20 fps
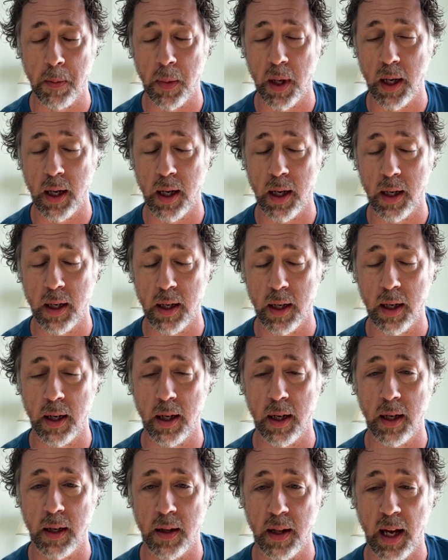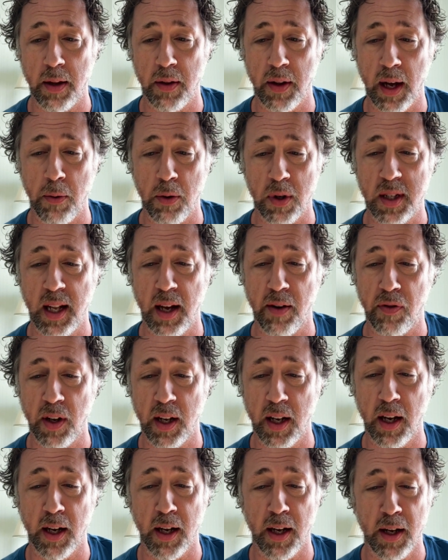and that was
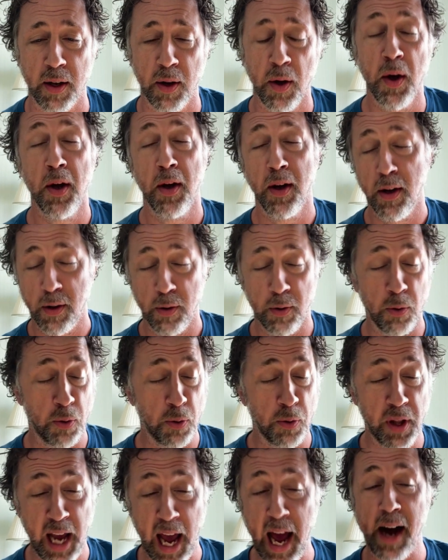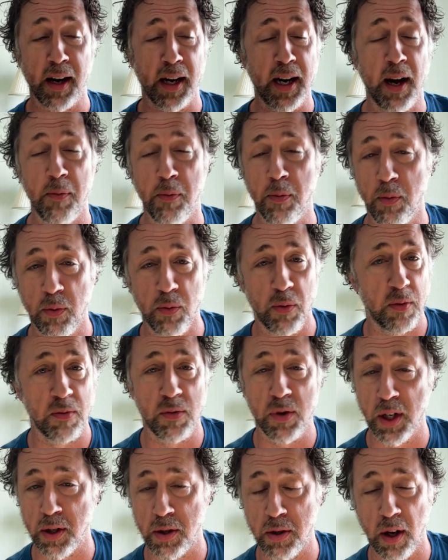definitely the outcome.
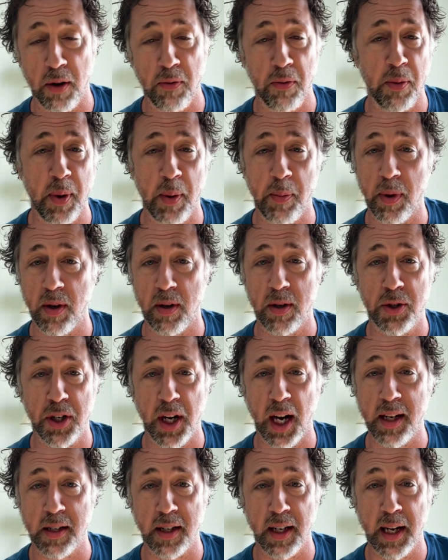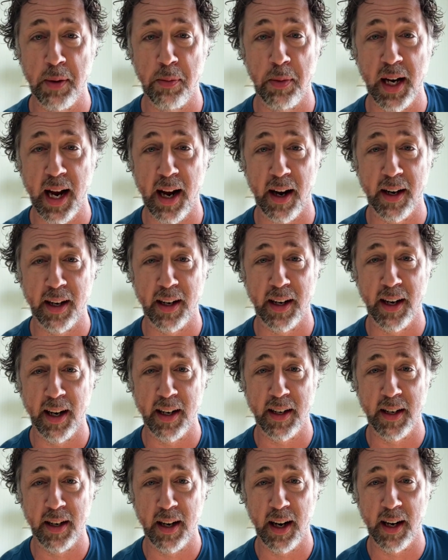Just, I remember chasing him down
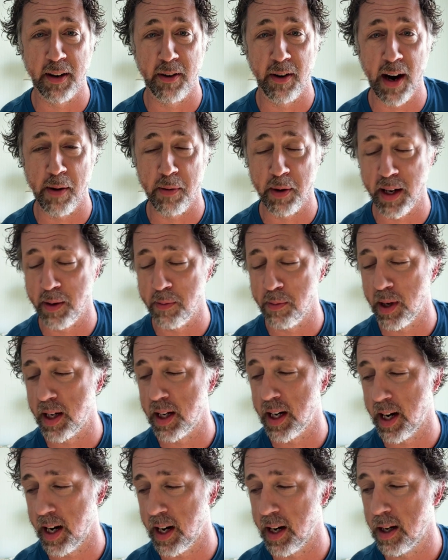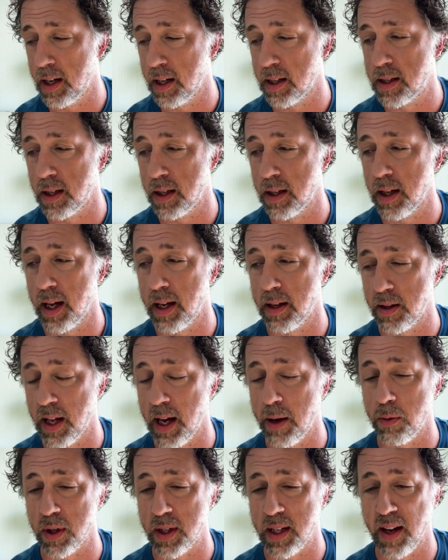and grabbing him, but yeah,
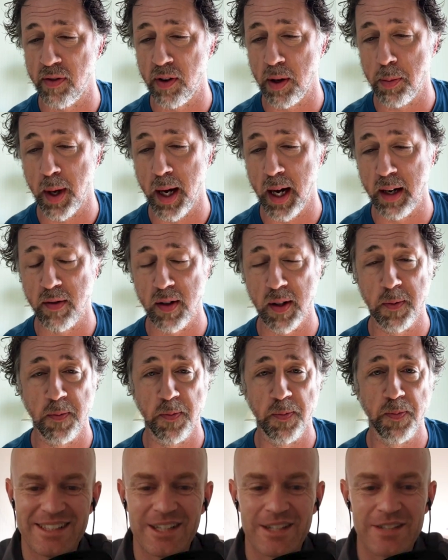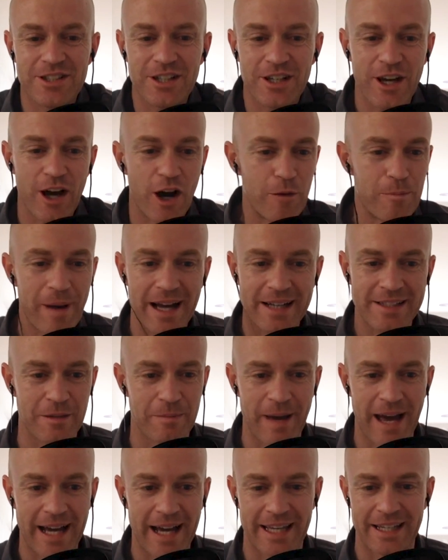that was definitely part of it. So to go back
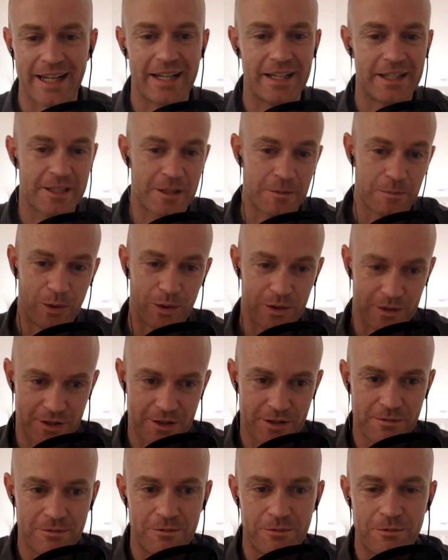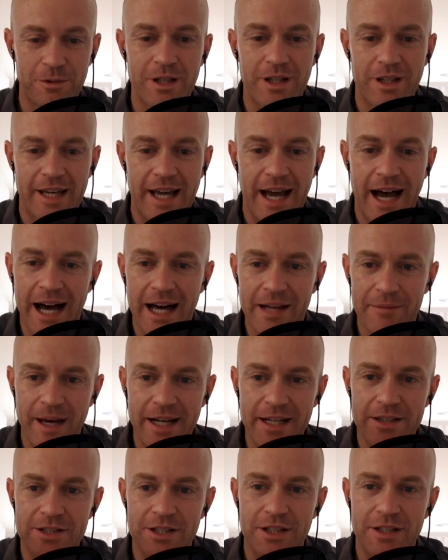to back in any sport's really hard,
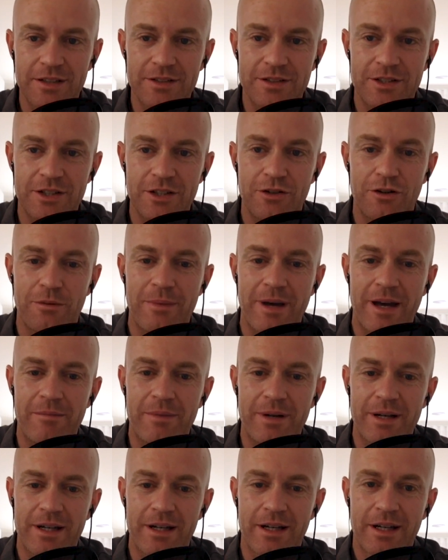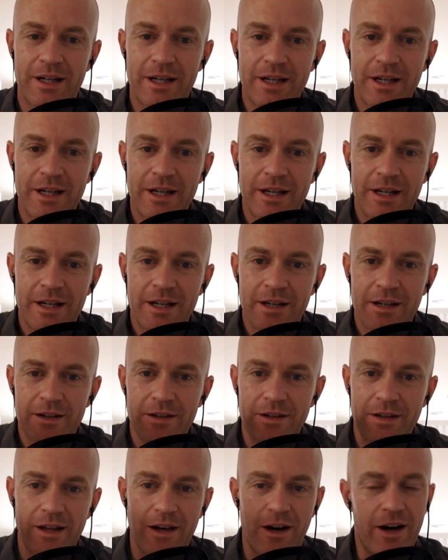Matty. Do you remember,
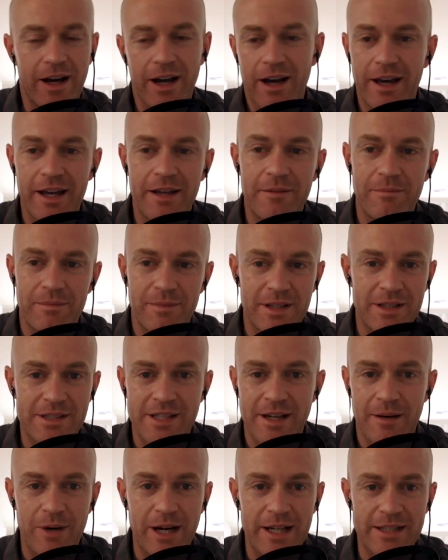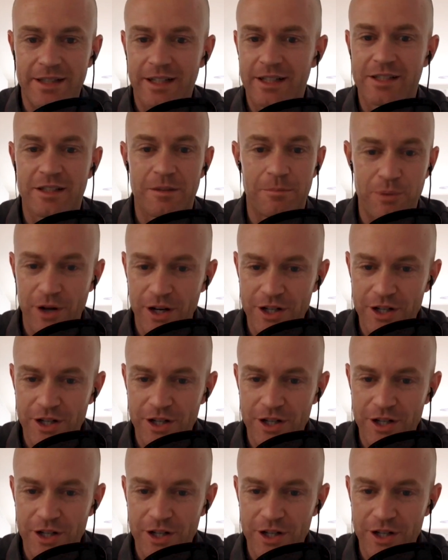in some ways, I guess, the